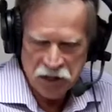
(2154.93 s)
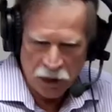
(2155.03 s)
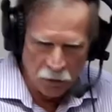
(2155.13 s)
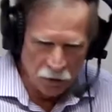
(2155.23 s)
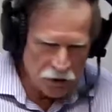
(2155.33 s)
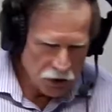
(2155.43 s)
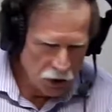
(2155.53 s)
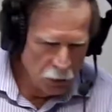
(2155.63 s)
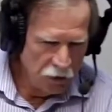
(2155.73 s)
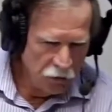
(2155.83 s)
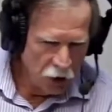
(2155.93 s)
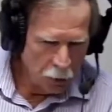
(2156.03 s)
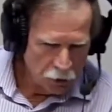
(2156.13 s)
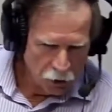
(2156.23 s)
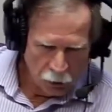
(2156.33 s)
some of this could be
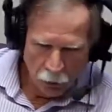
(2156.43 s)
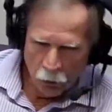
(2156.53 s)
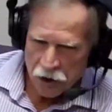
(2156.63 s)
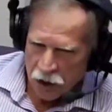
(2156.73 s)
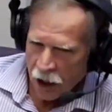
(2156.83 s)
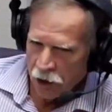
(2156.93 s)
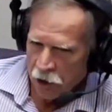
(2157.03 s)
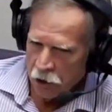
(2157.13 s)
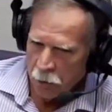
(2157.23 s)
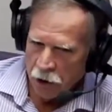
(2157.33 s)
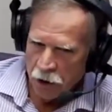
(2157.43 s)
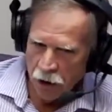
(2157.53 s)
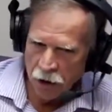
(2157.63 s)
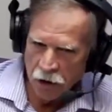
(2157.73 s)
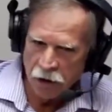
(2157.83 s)
developed a little bit more tightly in the
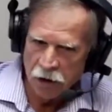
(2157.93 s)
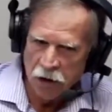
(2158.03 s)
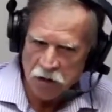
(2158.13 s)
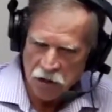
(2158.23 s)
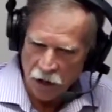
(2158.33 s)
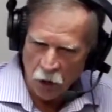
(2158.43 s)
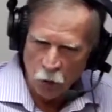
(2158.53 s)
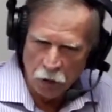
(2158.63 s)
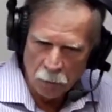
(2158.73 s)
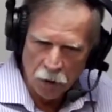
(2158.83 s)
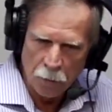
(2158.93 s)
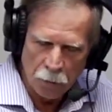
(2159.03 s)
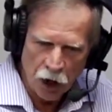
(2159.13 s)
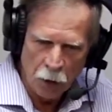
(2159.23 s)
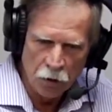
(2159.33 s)
beginning so that it wouldn't be a
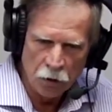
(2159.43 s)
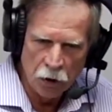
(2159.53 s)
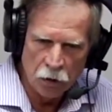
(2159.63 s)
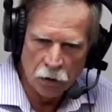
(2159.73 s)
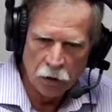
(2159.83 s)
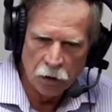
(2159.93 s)
problem in round